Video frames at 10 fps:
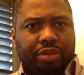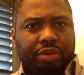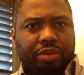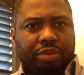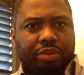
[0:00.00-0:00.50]

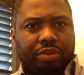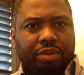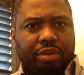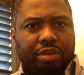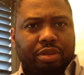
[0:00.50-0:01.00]
to
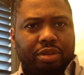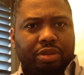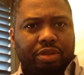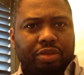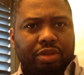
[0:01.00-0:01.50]
the
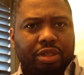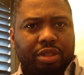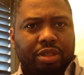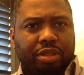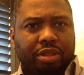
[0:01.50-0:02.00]
children of
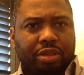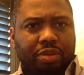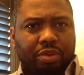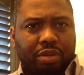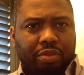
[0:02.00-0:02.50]

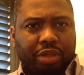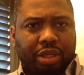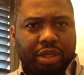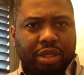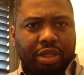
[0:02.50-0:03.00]
Israel
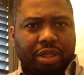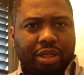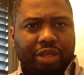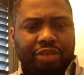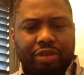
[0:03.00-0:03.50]
being in
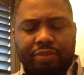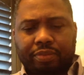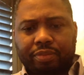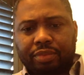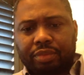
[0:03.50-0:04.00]
Egypt.
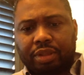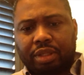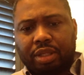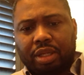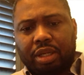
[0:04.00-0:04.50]

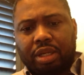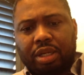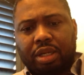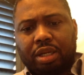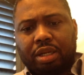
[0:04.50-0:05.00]

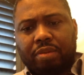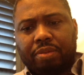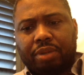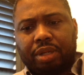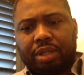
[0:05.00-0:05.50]

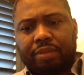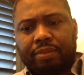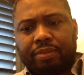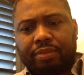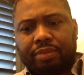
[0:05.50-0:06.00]
But
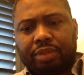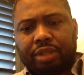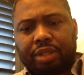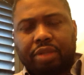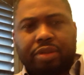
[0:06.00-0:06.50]

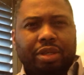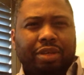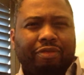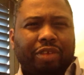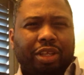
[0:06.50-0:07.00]
there's a
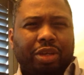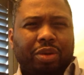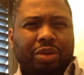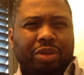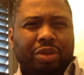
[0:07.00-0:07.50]
good video
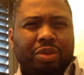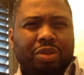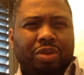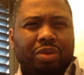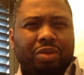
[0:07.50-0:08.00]
on
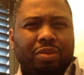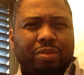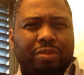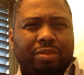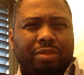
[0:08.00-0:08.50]
YouTube.
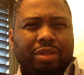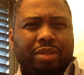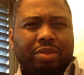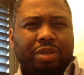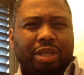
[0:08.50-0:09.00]

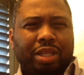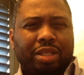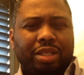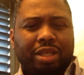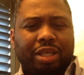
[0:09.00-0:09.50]
It's related
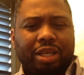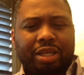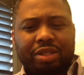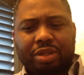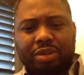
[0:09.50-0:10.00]
to the
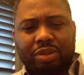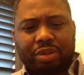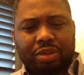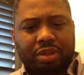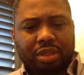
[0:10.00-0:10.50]

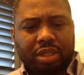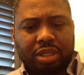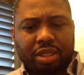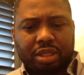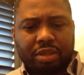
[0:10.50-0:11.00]
Hyksos,
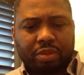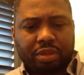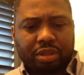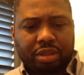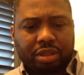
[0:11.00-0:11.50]

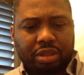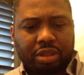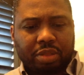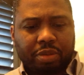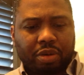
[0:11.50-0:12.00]
which is
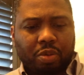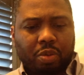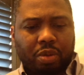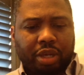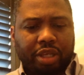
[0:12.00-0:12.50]
spelled
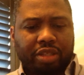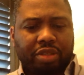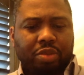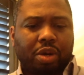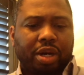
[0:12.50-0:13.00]

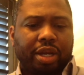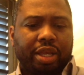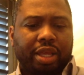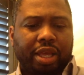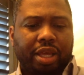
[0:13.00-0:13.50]

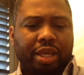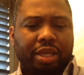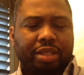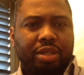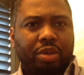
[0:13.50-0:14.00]

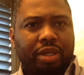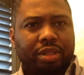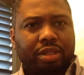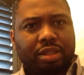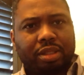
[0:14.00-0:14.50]

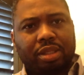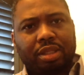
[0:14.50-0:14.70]
Hyksos.